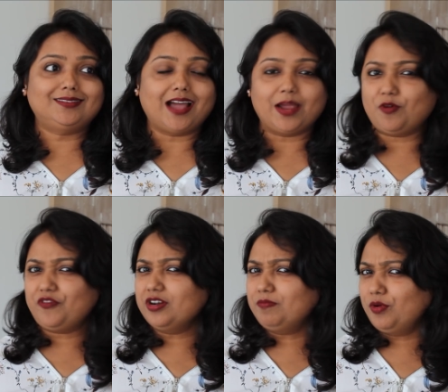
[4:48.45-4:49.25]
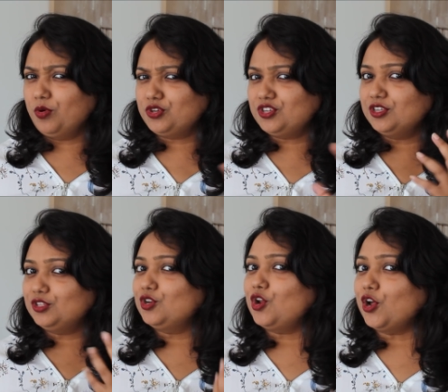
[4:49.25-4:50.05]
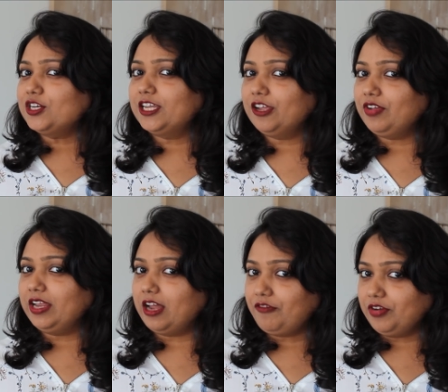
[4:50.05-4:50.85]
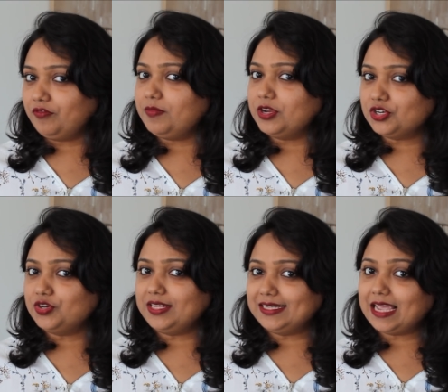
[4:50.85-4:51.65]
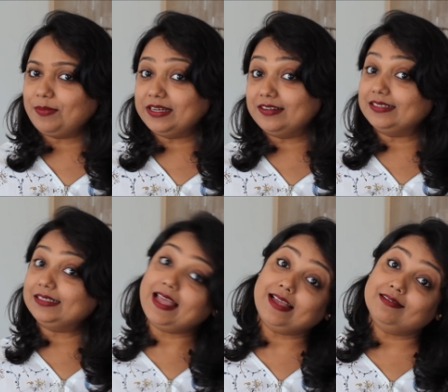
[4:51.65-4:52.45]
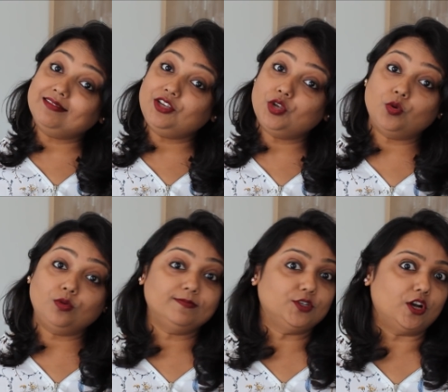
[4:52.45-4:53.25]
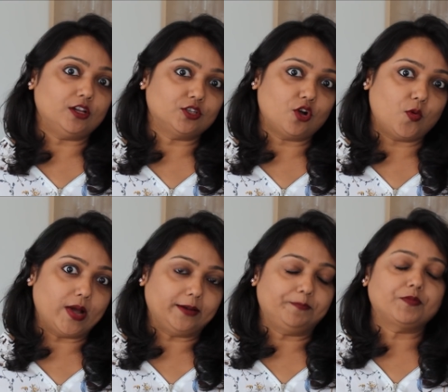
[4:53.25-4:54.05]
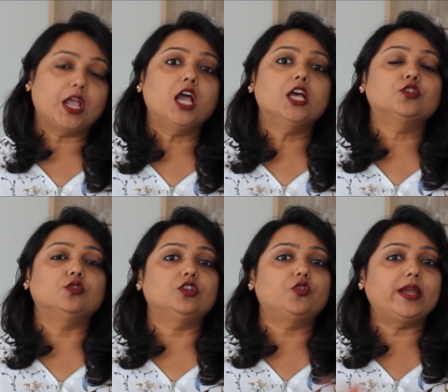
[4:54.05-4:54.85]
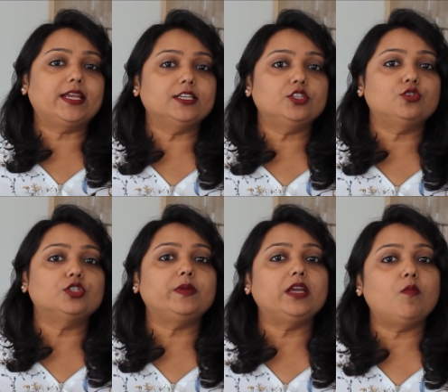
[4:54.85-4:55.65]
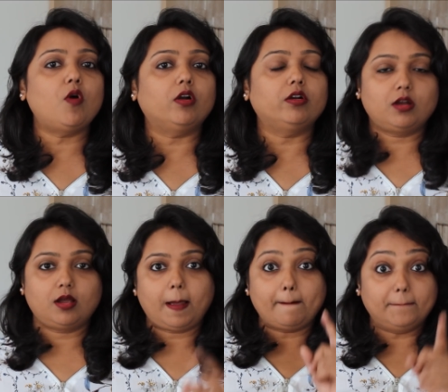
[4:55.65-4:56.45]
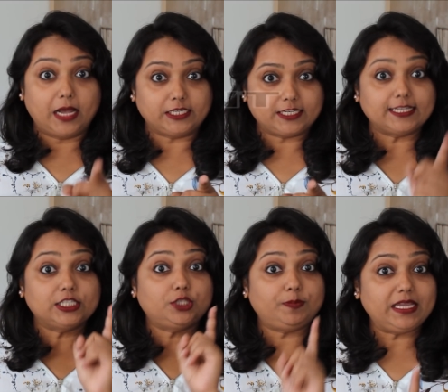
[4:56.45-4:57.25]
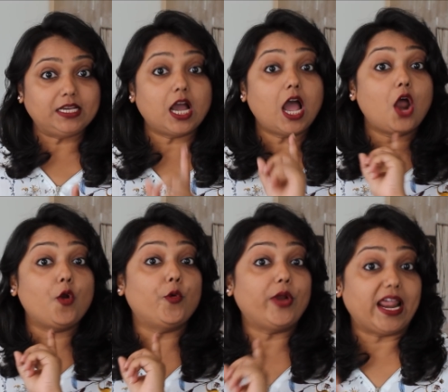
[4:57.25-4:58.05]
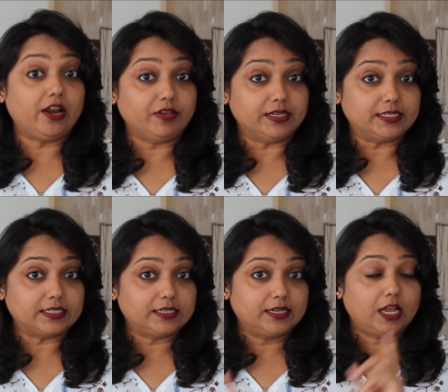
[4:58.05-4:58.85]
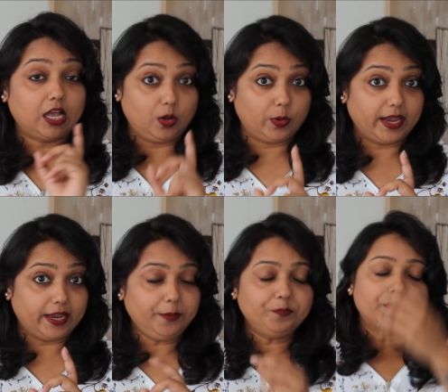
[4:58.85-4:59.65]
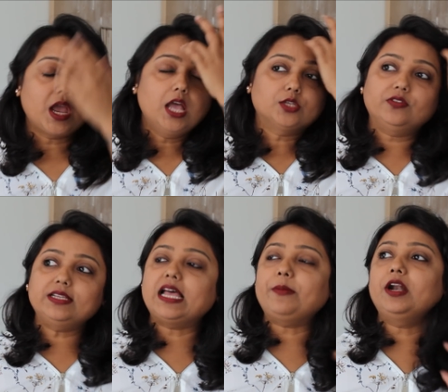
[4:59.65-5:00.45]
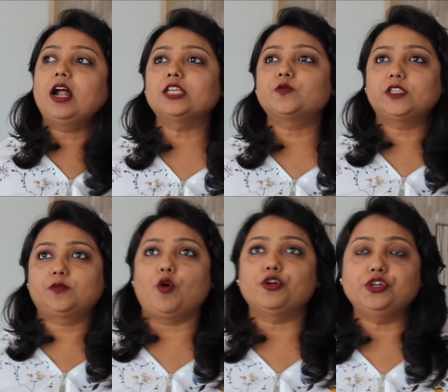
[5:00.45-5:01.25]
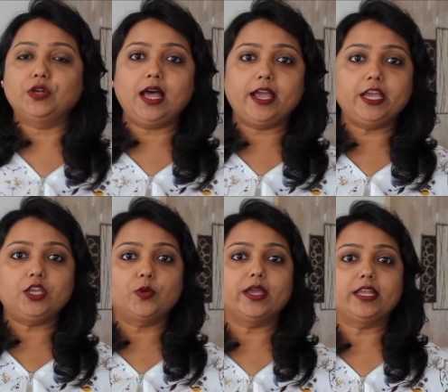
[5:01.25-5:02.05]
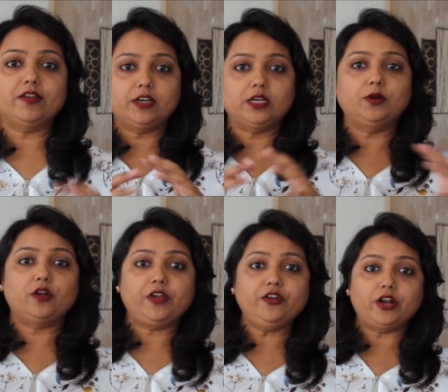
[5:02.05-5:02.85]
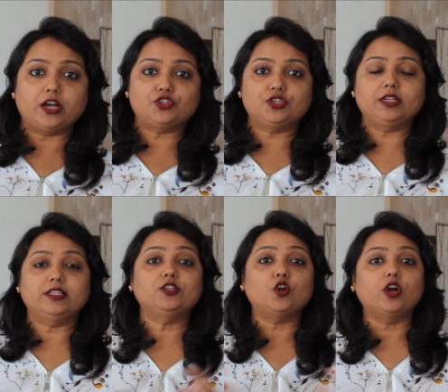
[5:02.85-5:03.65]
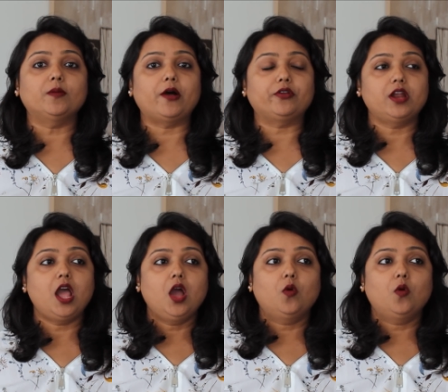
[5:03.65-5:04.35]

type of an approach does not give enough information to the examiner, and then you do not score well. So the trick is to speak more, but speak relevant. Okay, so the examiner asks which sport do you like. You can give a little bit of introduction and then talk about it.